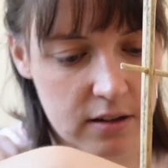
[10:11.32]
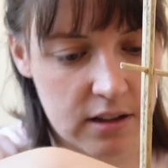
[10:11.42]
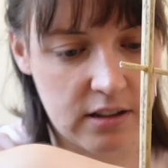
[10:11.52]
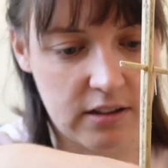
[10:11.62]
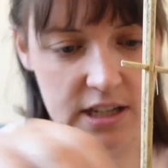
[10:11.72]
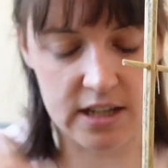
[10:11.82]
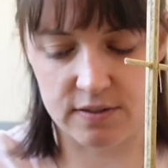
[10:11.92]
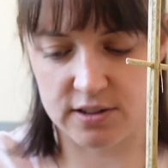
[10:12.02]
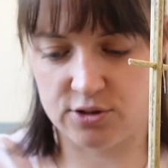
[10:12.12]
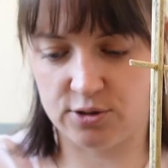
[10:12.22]
The
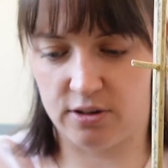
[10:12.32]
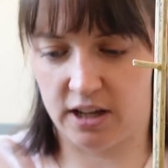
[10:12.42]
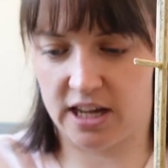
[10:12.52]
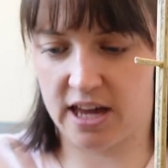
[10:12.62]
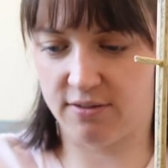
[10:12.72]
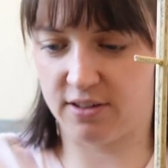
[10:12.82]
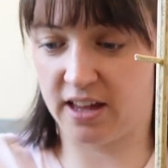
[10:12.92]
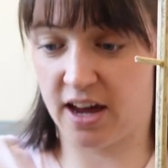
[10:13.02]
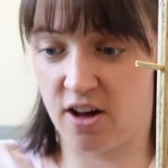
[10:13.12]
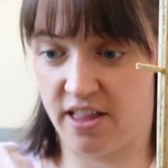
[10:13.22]
leaves are too like heavy.
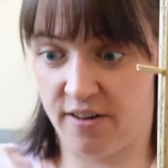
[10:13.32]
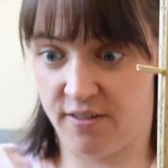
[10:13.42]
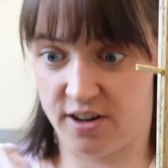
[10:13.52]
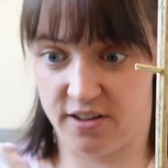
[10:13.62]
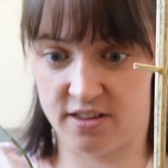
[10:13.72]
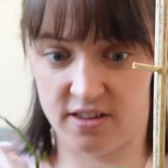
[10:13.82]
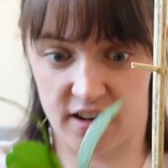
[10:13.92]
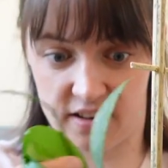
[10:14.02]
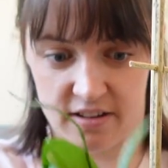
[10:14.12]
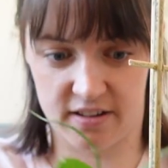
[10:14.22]
They're very
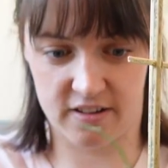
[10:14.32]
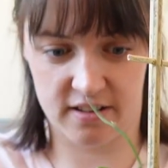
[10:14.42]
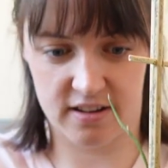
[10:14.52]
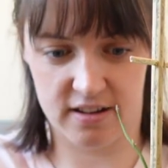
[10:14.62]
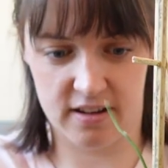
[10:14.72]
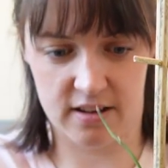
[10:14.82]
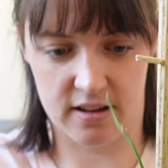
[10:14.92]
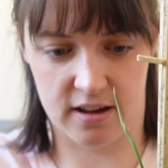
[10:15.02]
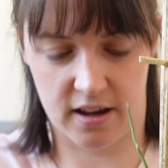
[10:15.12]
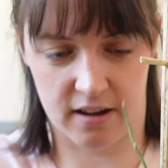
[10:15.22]
thick.
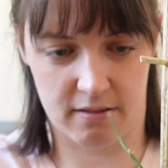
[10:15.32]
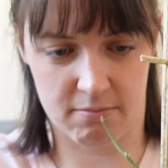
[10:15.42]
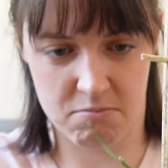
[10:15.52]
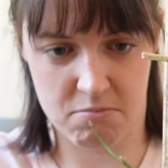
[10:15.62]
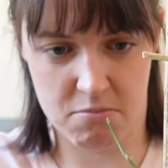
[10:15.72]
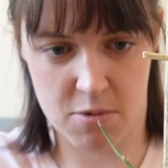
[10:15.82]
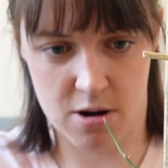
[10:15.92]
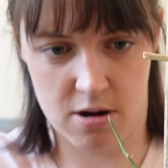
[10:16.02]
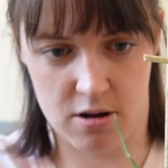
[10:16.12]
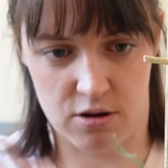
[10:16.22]
Okay.
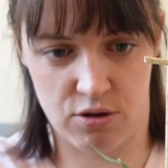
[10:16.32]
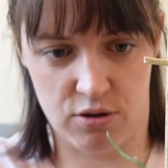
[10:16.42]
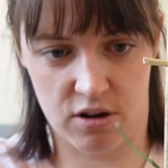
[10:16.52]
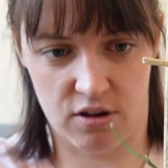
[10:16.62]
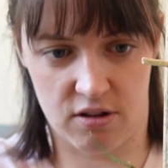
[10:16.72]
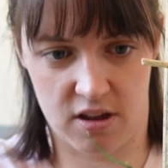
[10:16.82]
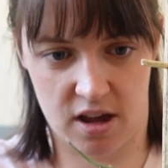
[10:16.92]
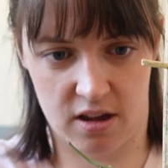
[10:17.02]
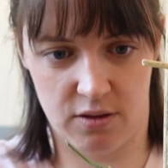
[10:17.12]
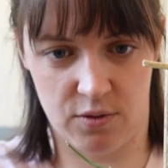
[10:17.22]
You can go
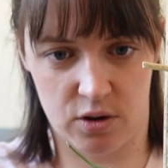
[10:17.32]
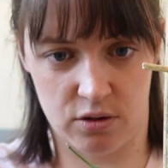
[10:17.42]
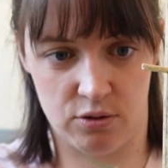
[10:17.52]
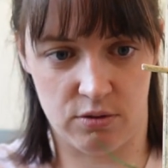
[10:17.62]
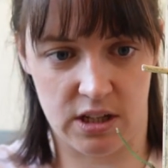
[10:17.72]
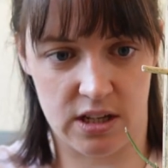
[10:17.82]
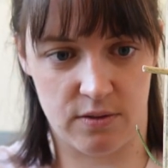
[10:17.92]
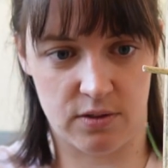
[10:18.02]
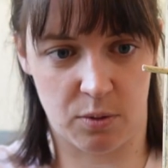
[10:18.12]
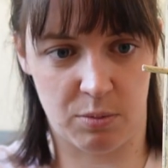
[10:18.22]
there. You've got new
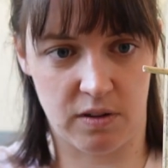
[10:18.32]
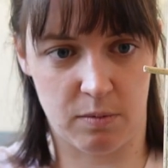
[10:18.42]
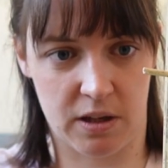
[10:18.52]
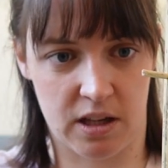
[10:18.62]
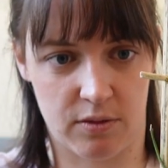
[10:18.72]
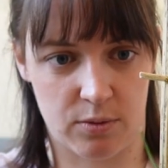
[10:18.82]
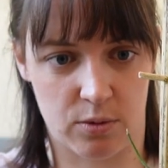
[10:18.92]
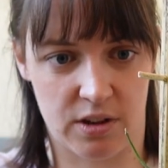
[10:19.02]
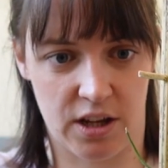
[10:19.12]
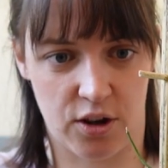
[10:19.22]
leaves, so please be careful.
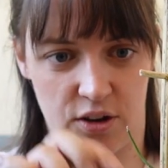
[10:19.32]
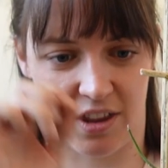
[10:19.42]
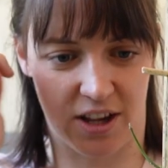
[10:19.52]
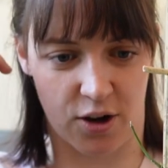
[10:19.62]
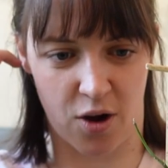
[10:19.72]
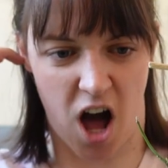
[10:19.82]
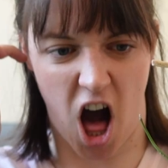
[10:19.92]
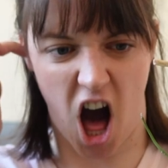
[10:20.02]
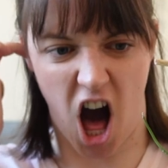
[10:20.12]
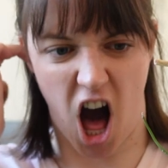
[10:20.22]
There you go, there you
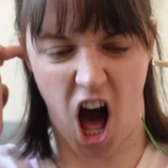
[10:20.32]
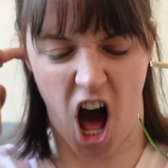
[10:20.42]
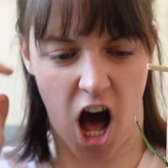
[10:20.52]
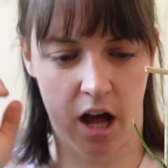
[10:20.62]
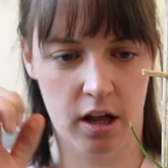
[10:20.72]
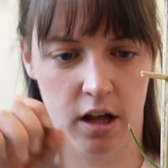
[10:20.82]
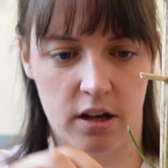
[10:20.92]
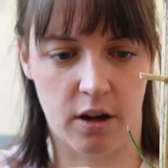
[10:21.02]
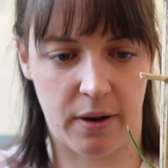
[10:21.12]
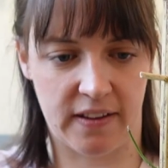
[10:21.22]
go.
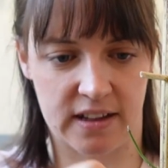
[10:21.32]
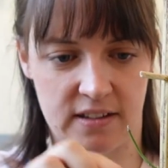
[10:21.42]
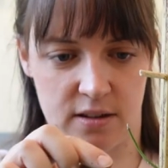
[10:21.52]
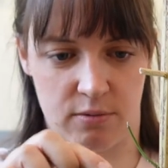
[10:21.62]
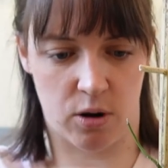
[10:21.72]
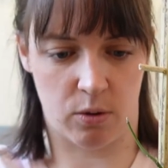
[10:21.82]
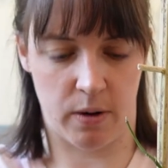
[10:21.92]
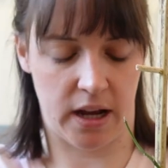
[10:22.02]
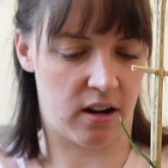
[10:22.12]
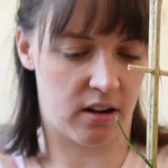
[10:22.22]
No, wait, that's the wrong
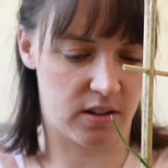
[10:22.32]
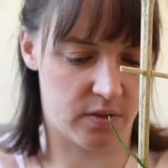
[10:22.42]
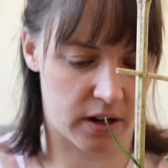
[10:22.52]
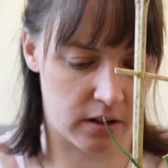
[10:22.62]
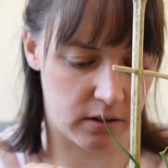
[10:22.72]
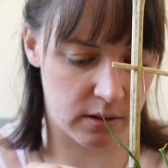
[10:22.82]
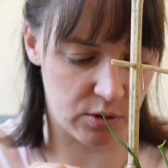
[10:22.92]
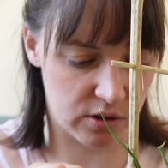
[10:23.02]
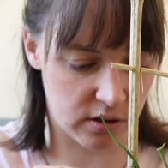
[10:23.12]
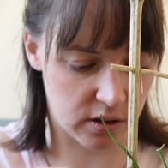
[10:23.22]
way. Oh, it's fine. I'm
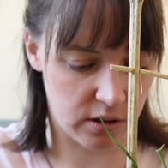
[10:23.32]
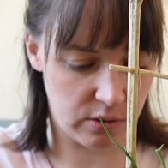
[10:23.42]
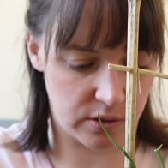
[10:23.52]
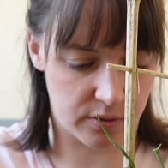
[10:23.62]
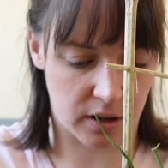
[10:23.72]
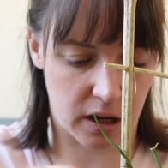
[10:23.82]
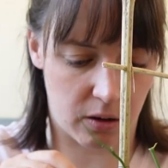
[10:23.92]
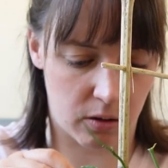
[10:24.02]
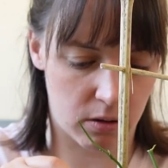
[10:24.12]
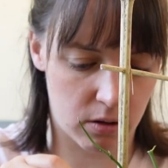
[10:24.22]
just going to use it for
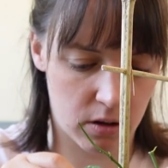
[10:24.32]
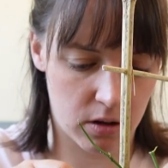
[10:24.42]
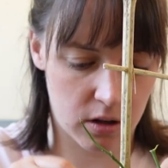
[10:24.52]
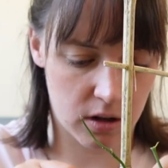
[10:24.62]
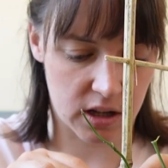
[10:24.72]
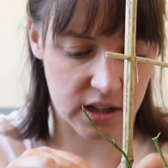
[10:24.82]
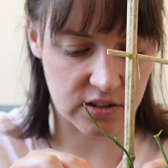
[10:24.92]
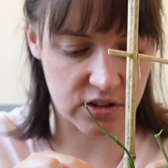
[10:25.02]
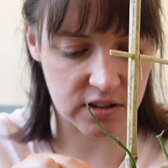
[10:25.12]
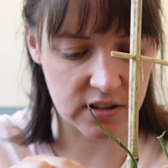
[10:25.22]
now.
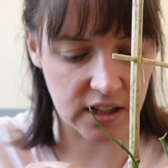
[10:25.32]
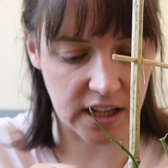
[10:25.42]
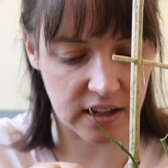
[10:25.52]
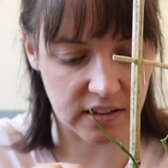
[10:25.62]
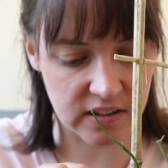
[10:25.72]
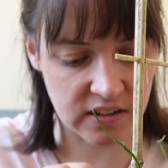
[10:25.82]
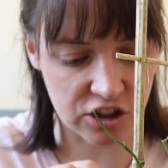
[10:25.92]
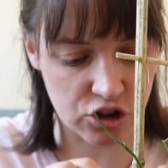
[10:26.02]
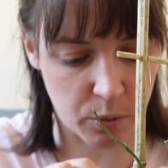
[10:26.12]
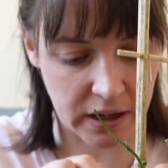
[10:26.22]
It's just to get it
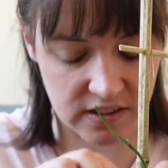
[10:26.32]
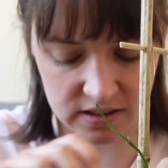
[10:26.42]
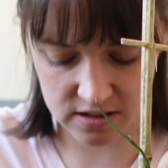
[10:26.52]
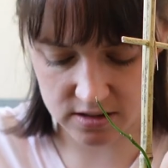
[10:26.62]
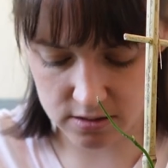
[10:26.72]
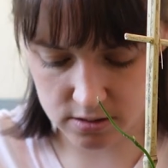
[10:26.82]
situated.